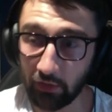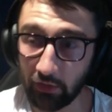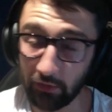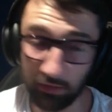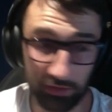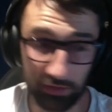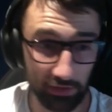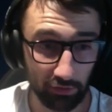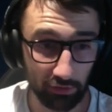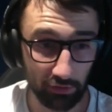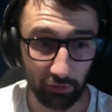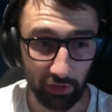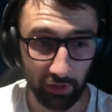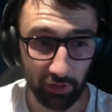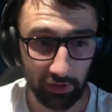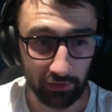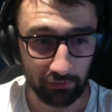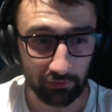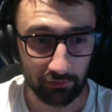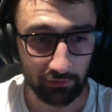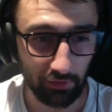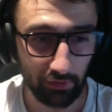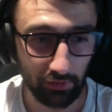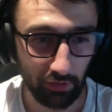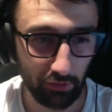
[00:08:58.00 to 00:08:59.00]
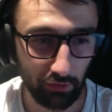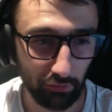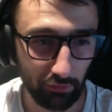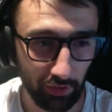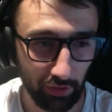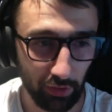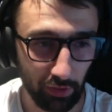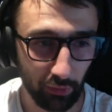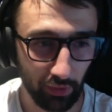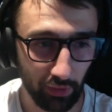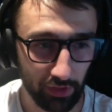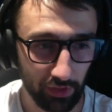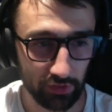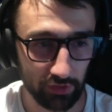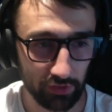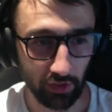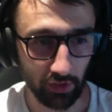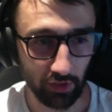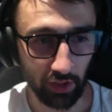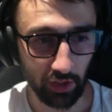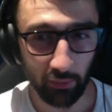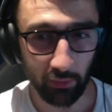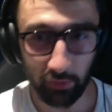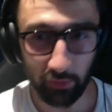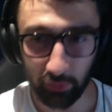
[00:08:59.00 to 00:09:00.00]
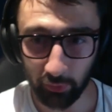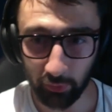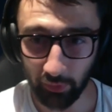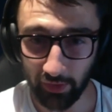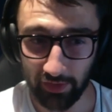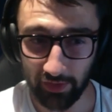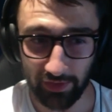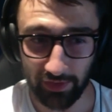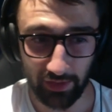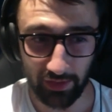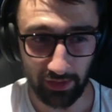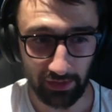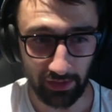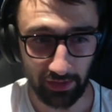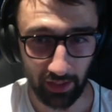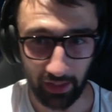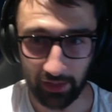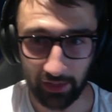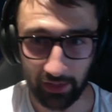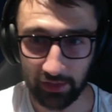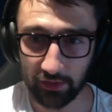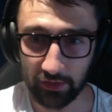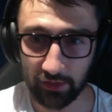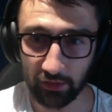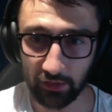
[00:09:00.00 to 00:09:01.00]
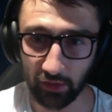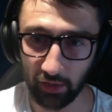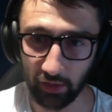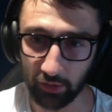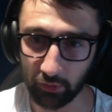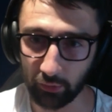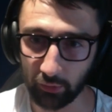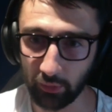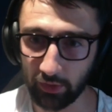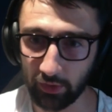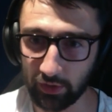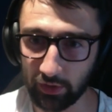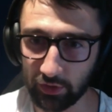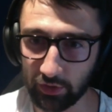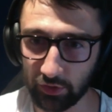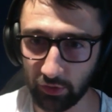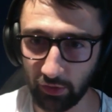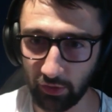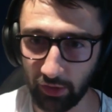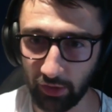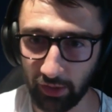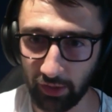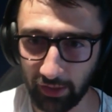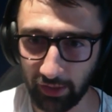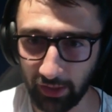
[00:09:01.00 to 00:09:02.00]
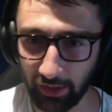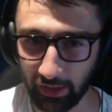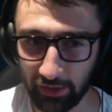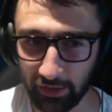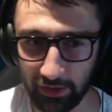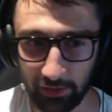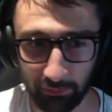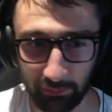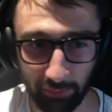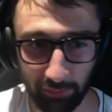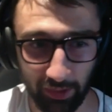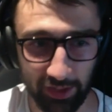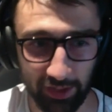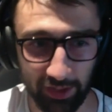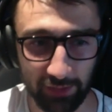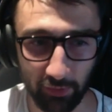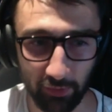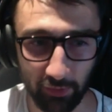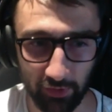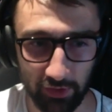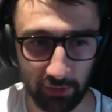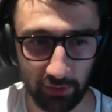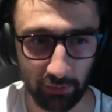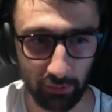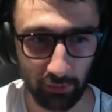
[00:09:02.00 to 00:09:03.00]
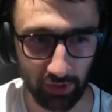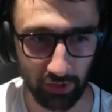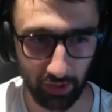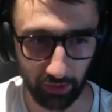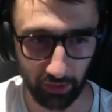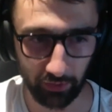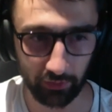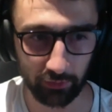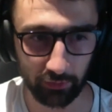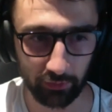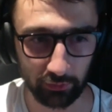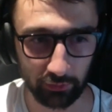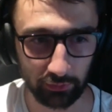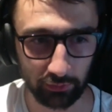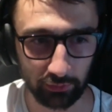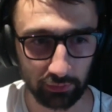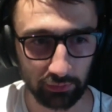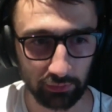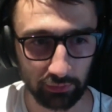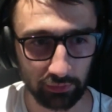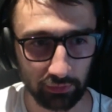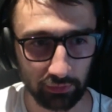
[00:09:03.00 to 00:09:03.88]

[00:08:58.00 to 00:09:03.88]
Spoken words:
It's a great question. I would always say yes. I'd always try and get to the best possible technical